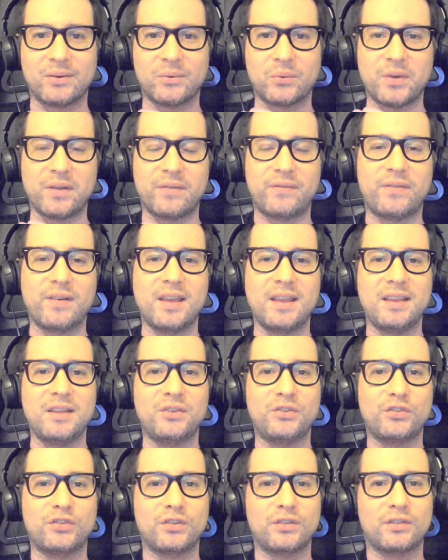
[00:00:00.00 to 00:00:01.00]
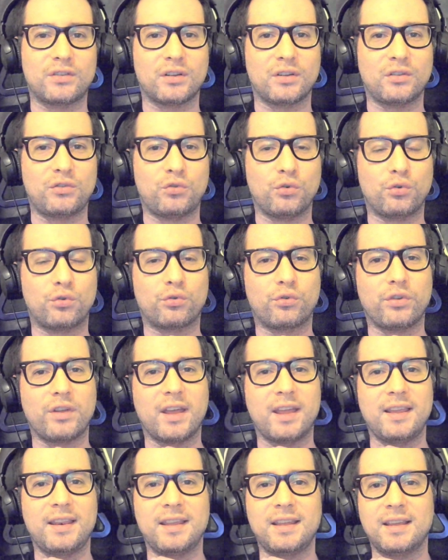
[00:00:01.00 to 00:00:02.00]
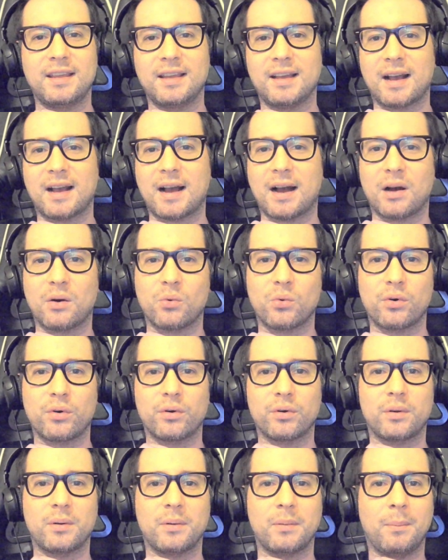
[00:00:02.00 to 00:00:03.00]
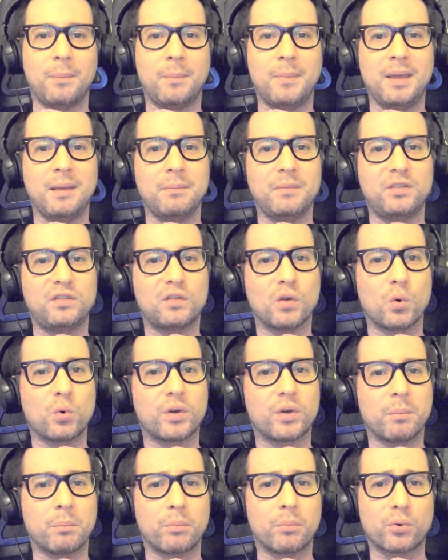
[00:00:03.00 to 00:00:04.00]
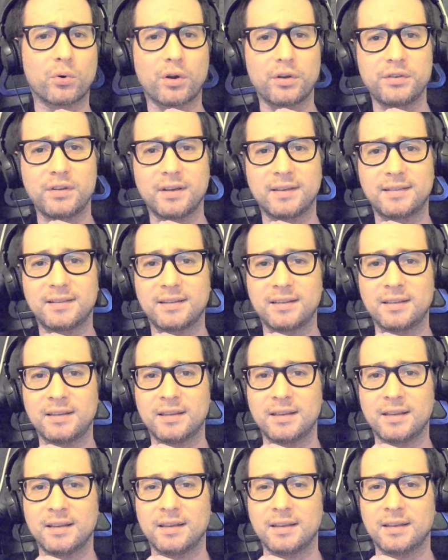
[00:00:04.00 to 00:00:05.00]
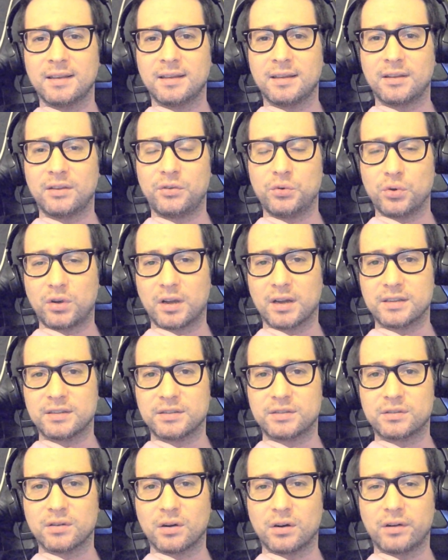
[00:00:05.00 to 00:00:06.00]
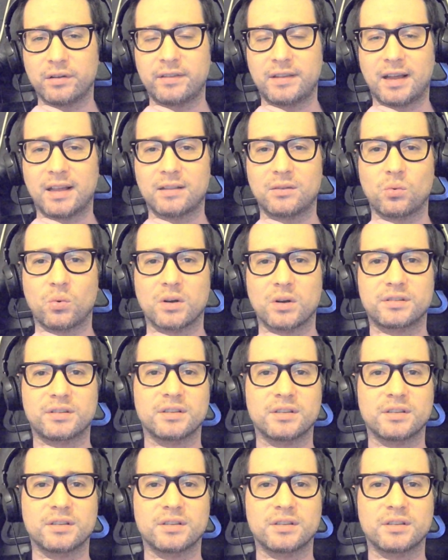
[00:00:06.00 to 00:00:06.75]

We finished to creating our meme token project. You can saw that was a